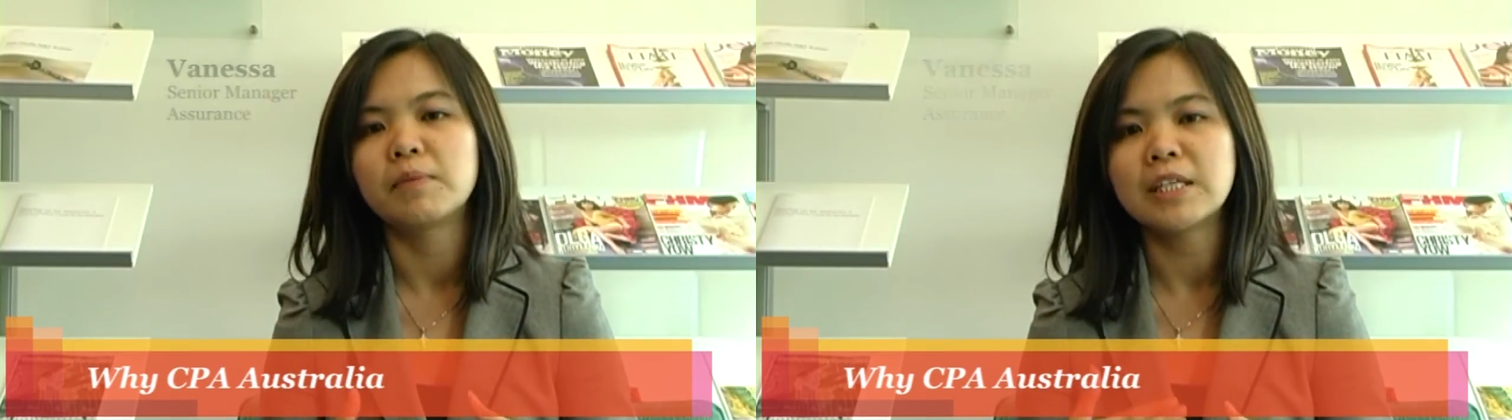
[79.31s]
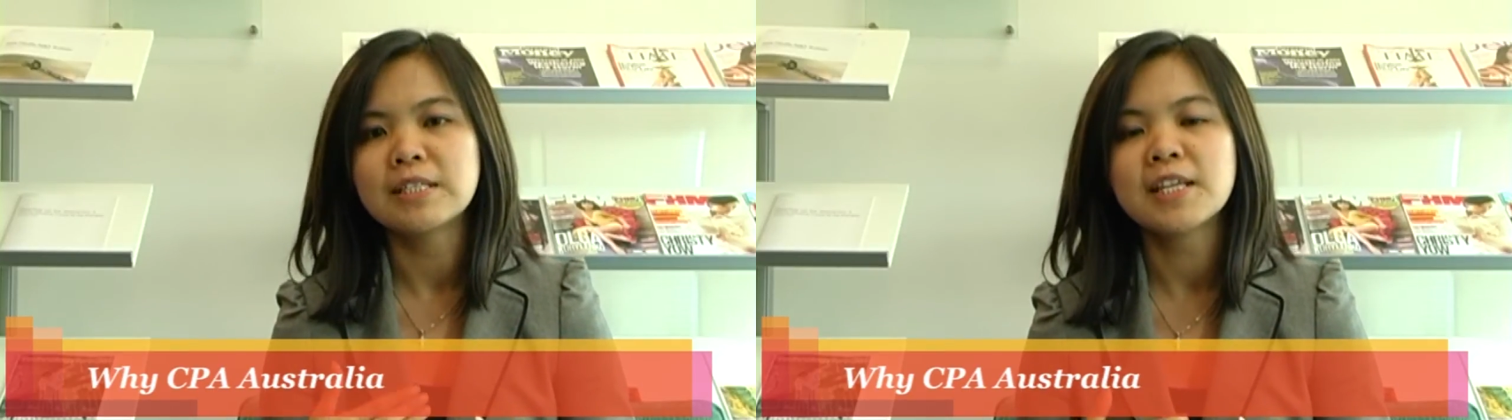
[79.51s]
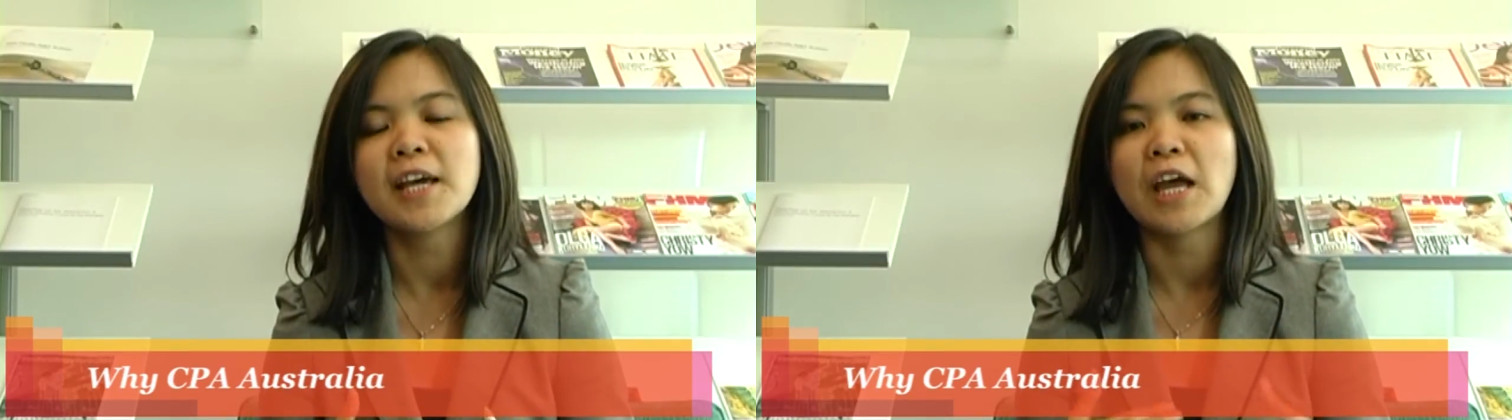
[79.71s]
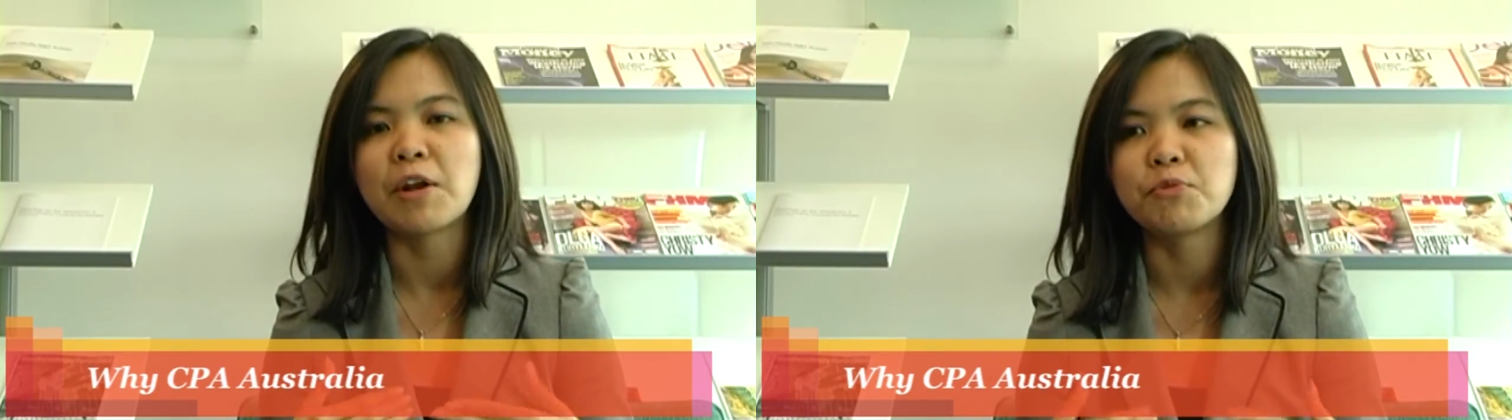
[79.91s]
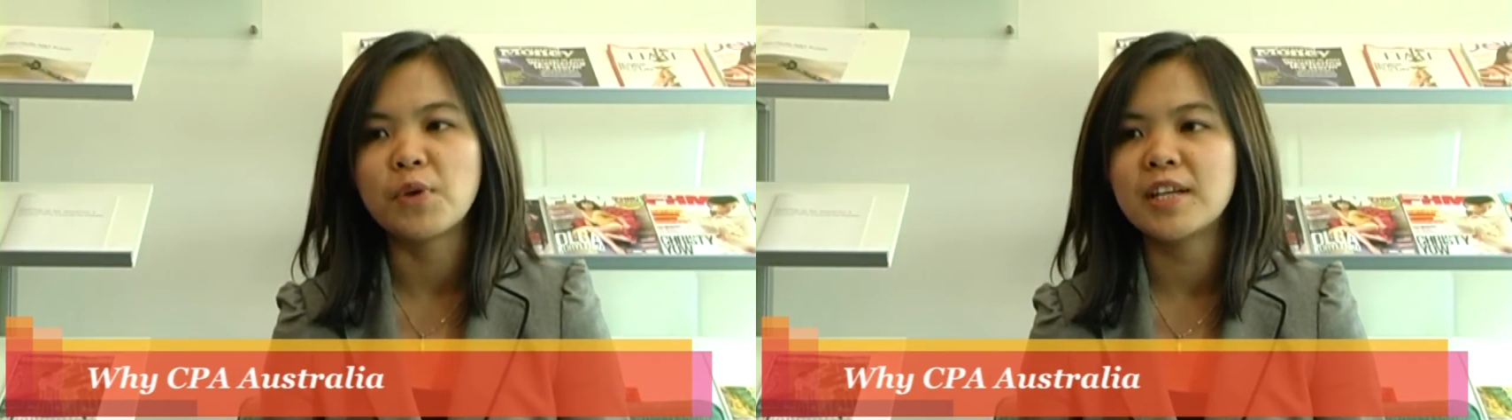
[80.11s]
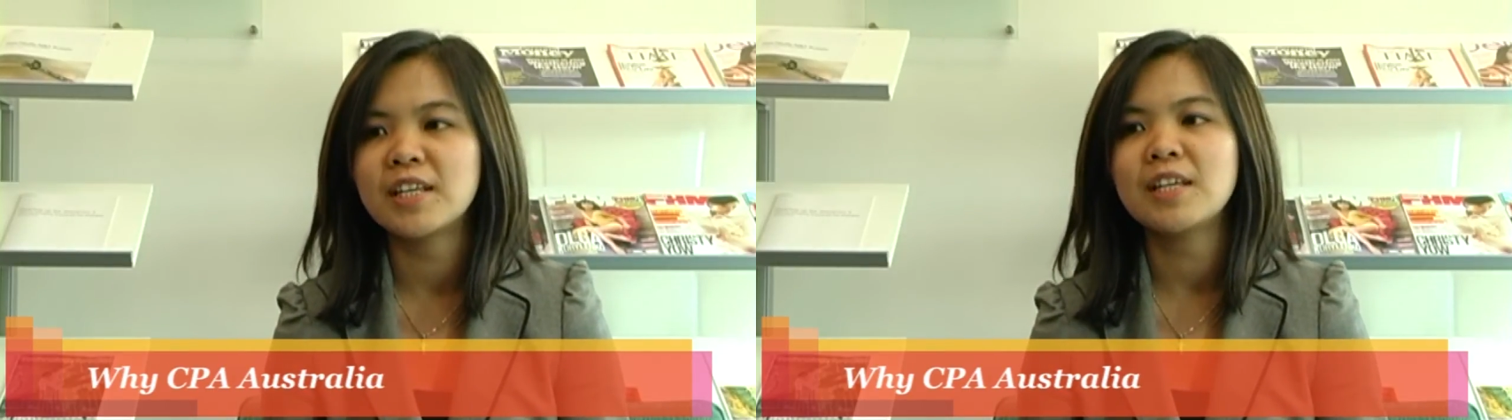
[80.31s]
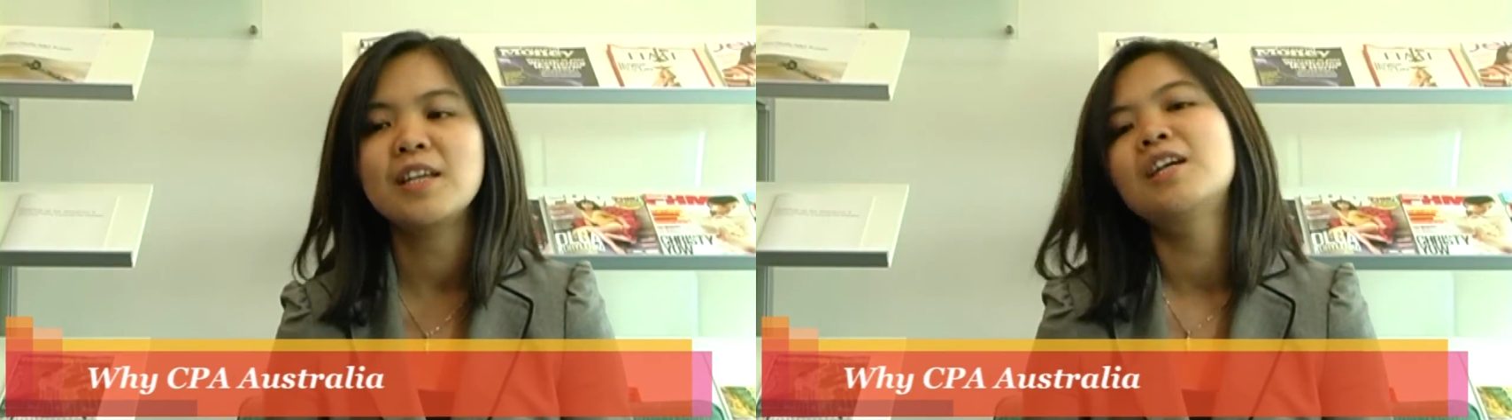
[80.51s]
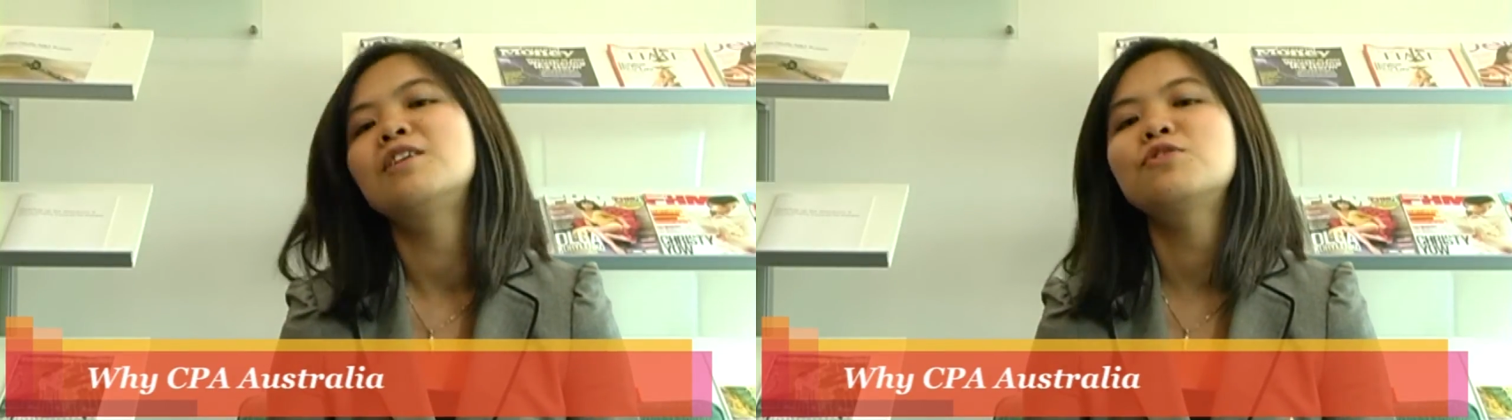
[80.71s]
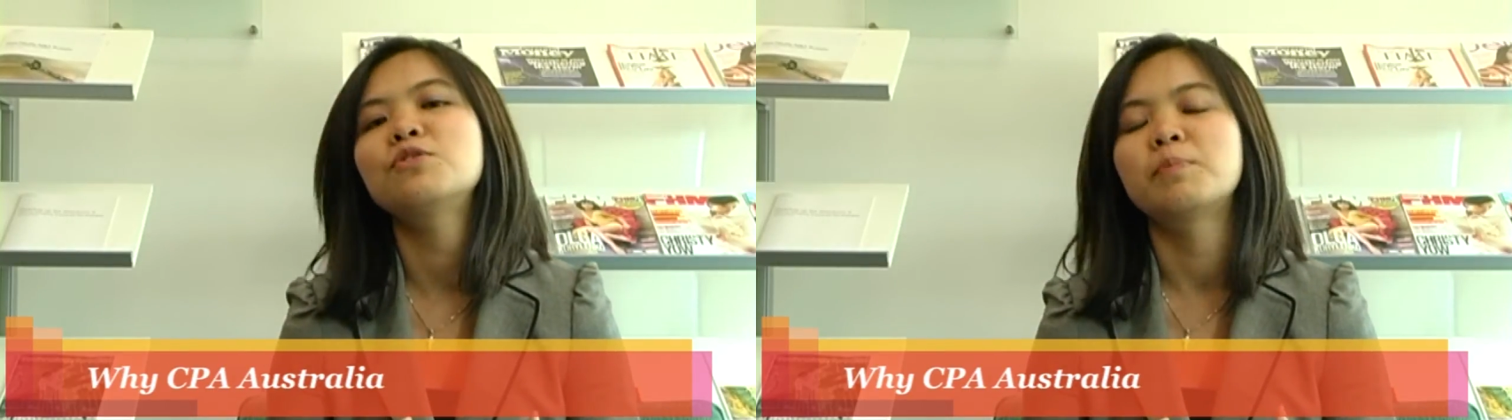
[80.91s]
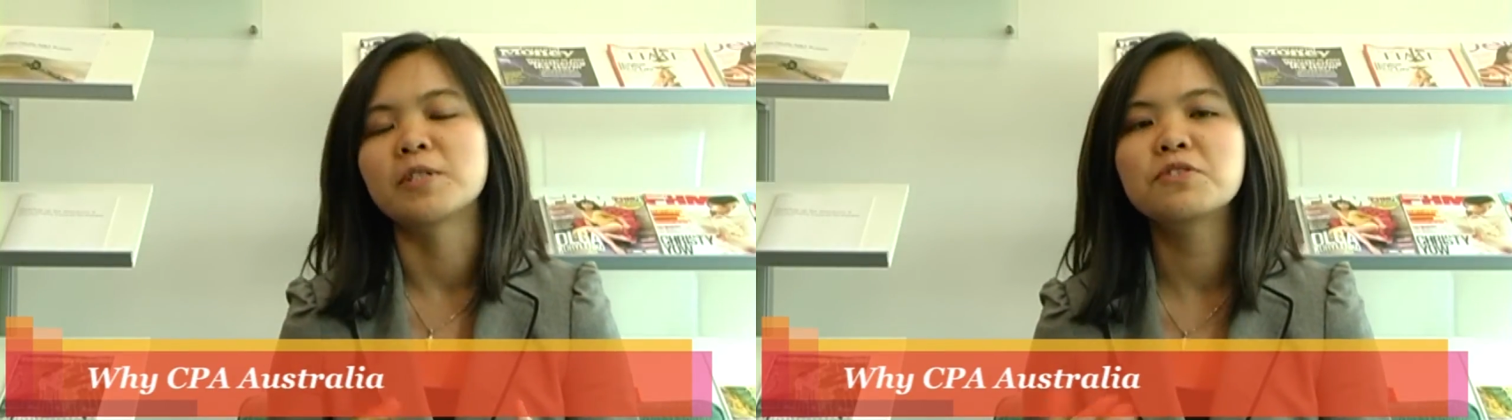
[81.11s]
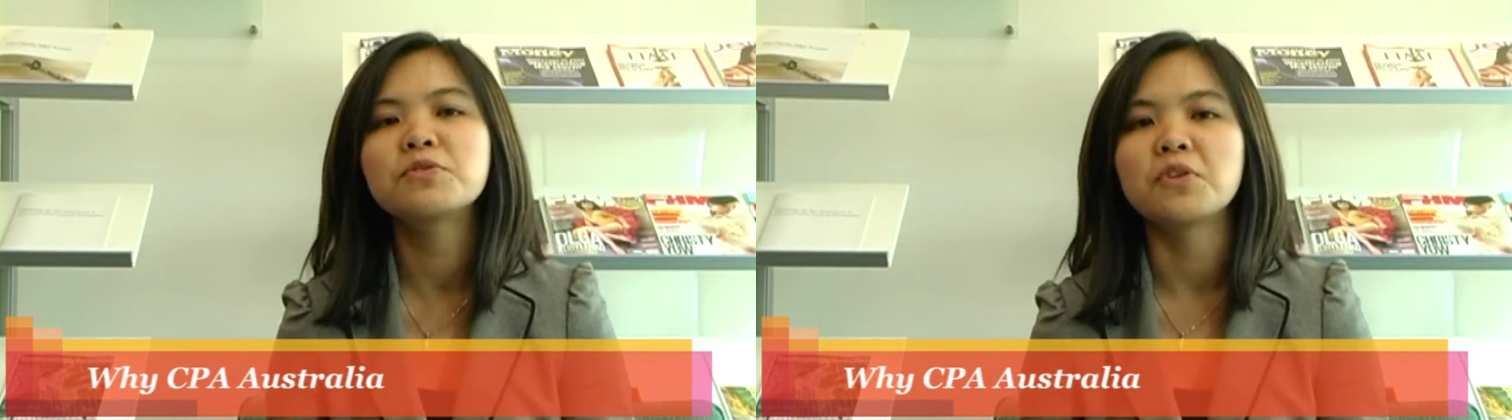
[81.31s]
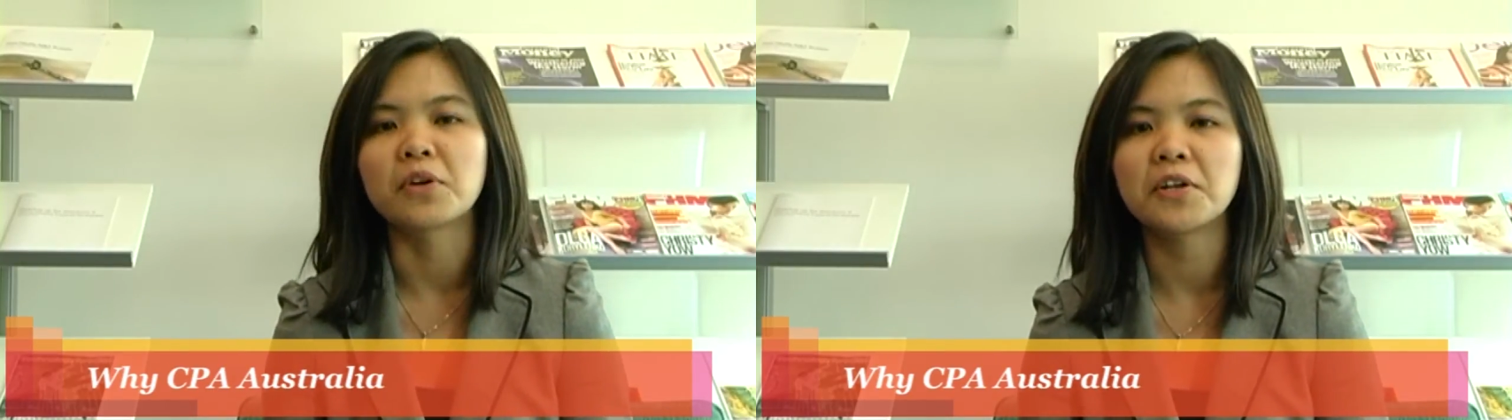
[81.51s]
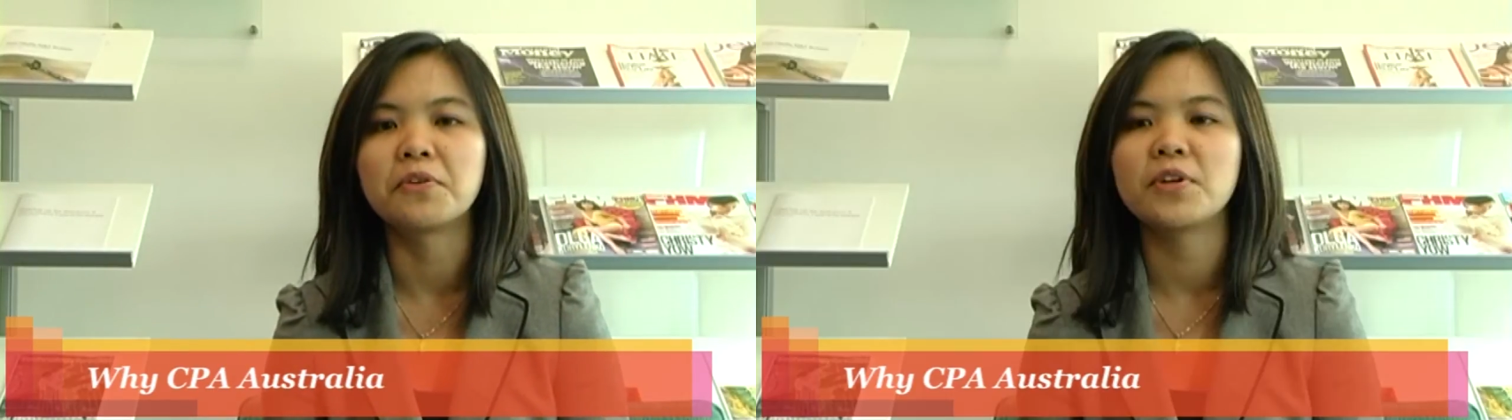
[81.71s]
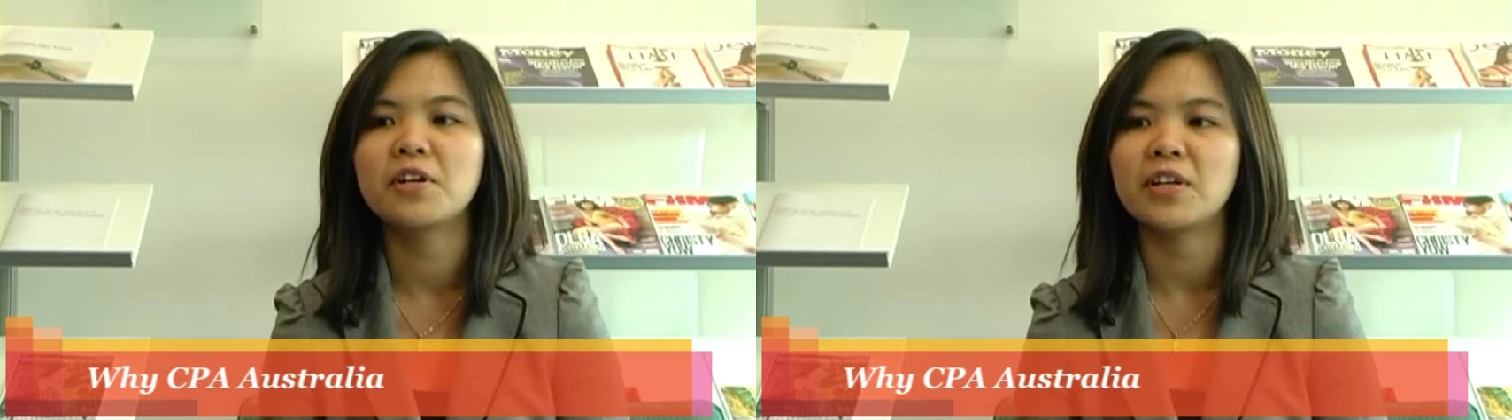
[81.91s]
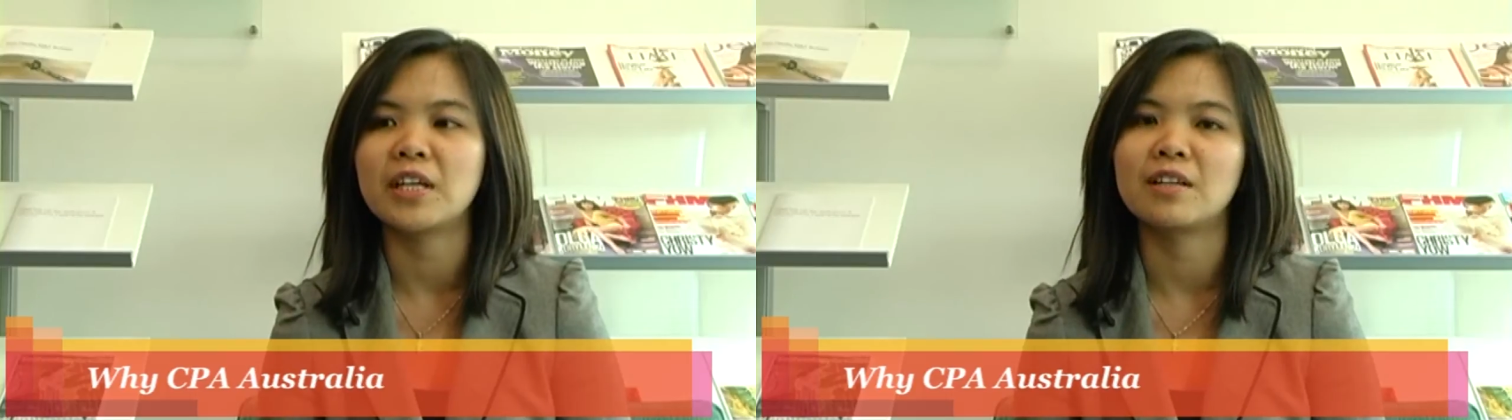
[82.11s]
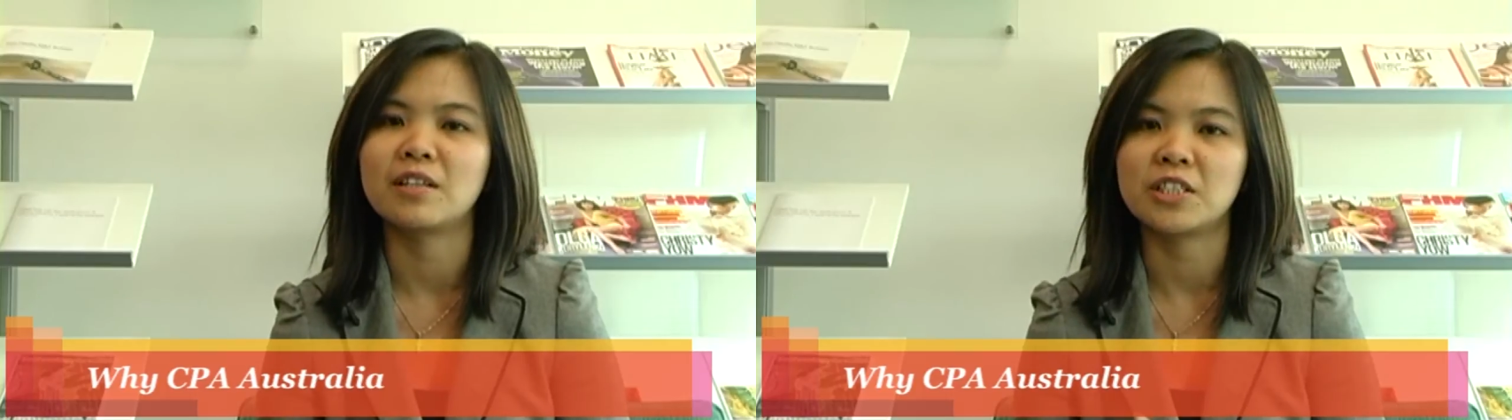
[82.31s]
intact and ready to pursue your career in